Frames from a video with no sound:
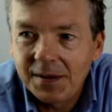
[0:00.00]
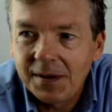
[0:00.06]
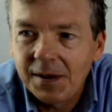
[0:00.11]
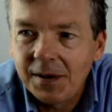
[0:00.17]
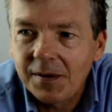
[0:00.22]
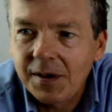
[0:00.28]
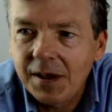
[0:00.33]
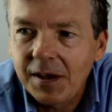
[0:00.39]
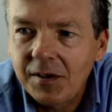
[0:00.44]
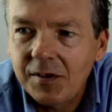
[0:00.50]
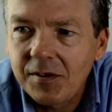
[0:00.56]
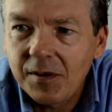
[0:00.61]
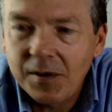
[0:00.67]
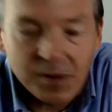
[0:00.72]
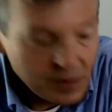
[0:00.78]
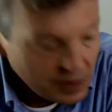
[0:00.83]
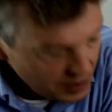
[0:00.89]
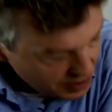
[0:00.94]
Okay,
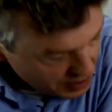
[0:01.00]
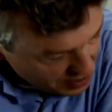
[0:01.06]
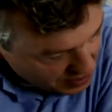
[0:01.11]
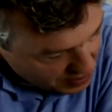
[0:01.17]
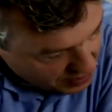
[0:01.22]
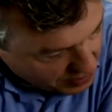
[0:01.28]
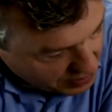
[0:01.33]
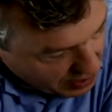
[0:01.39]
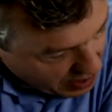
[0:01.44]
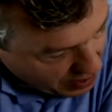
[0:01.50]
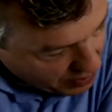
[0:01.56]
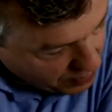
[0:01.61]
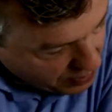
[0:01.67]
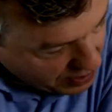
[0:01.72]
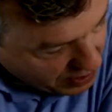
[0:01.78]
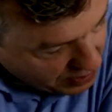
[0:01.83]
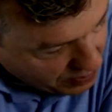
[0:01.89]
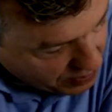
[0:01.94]
so yeah,
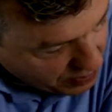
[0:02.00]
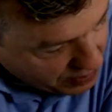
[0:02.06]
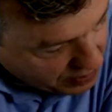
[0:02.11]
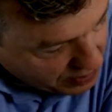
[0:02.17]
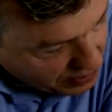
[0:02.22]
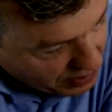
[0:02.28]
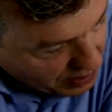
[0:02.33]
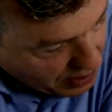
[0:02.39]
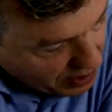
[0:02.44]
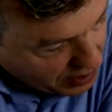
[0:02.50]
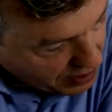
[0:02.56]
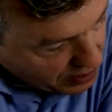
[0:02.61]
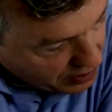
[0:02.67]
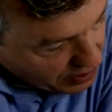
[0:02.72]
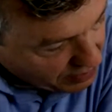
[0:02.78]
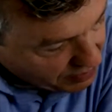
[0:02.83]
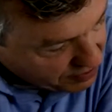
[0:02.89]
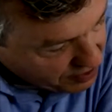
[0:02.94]

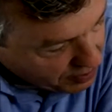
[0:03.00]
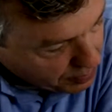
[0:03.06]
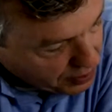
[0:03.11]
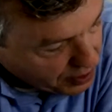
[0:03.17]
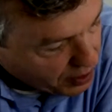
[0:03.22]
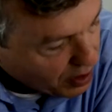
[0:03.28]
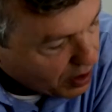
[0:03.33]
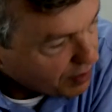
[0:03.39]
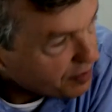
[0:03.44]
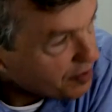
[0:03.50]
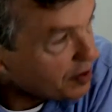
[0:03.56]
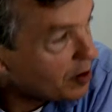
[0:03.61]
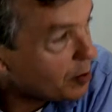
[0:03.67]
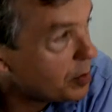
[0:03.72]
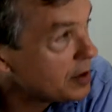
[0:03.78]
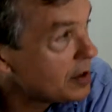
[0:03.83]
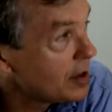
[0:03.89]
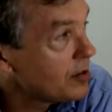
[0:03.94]
you left something off here,
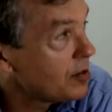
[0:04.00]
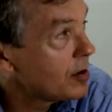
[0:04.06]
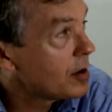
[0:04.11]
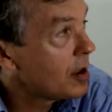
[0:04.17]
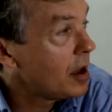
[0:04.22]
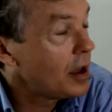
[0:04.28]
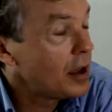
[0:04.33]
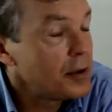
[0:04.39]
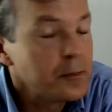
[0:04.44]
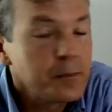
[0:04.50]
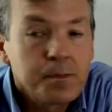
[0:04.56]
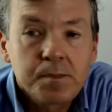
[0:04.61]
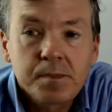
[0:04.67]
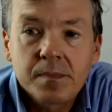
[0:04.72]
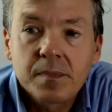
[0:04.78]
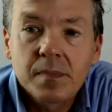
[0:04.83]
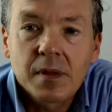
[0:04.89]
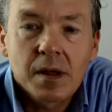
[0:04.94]
but that's okay.
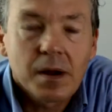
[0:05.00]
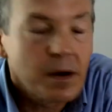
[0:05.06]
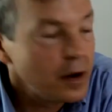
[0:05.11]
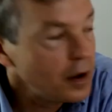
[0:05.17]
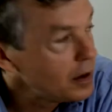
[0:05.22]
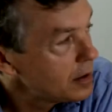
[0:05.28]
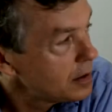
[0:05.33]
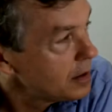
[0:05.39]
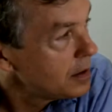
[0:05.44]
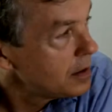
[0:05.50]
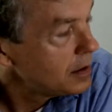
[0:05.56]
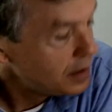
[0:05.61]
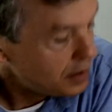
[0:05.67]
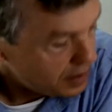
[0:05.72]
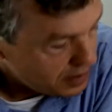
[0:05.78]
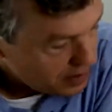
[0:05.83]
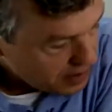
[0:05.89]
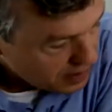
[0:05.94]
All right.
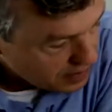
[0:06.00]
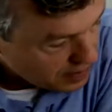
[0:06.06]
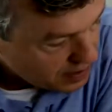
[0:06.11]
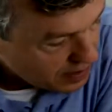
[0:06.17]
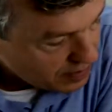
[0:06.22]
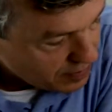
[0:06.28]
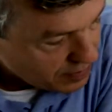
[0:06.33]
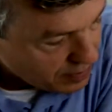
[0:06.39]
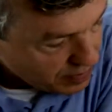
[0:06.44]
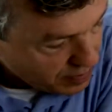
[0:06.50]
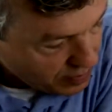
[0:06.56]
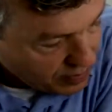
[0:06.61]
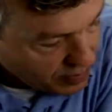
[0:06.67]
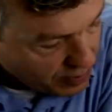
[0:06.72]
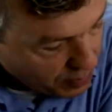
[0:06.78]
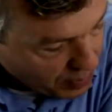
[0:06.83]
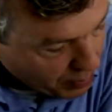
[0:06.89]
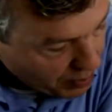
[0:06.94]
Okay,
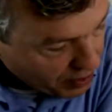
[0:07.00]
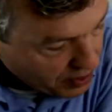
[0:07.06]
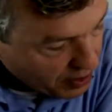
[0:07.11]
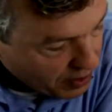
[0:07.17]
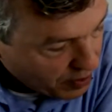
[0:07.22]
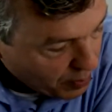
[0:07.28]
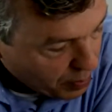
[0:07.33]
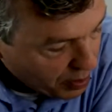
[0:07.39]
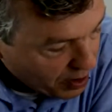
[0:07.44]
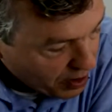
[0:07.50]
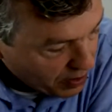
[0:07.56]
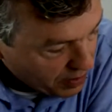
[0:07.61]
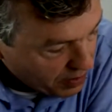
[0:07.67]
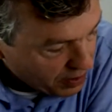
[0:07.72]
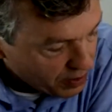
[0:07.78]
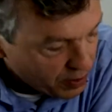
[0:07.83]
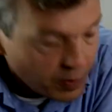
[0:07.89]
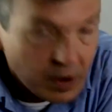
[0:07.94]
you remember the other part of
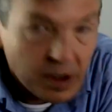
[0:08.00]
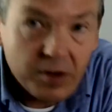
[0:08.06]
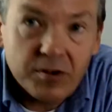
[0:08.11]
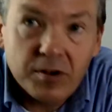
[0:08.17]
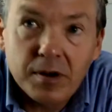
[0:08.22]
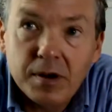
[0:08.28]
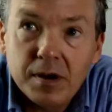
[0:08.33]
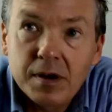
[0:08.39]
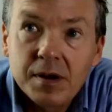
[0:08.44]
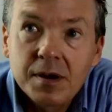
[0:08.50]
the equation?